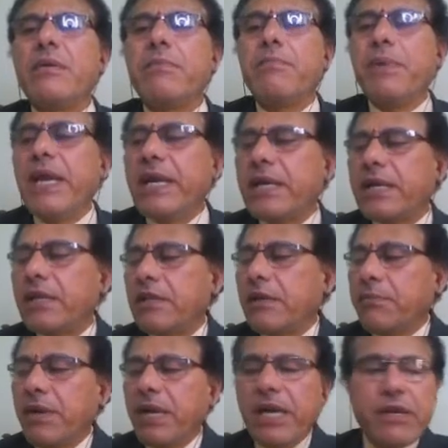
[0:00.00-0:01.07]
plate.
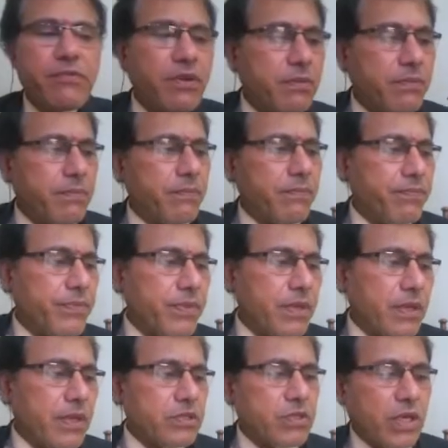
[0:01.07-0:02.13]
The plate will,
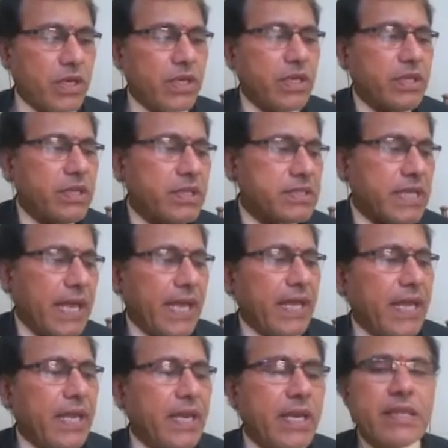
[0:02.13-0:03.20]
sorry, this
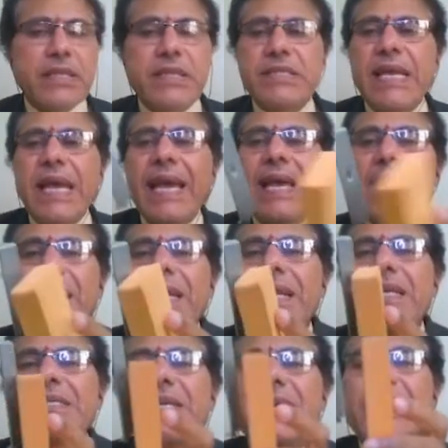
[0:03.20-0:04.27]
angle
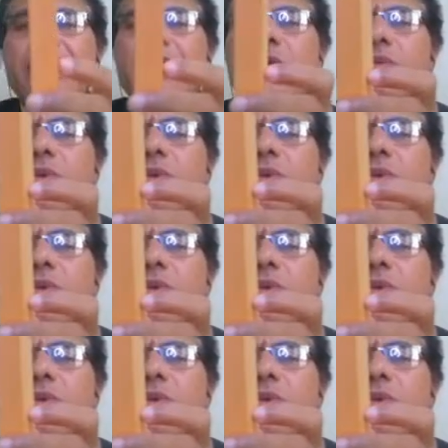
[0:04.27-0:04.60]
is connected to